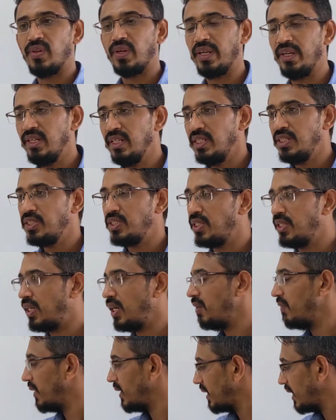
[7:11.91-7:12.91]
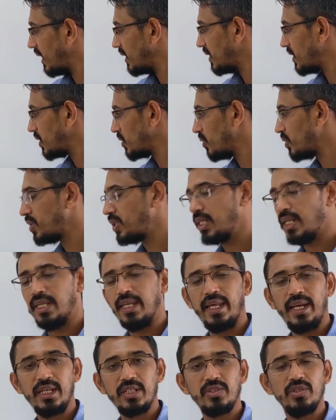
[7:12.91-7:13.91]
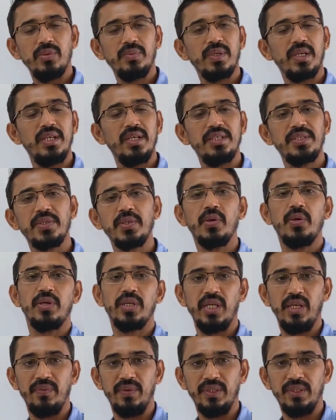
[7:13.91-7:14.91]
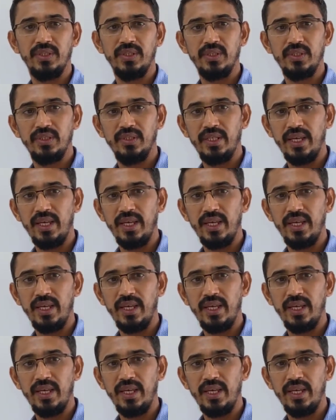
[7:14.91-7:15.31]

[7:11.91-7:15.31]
Okay, generally when they ask this question, direction of current is not given.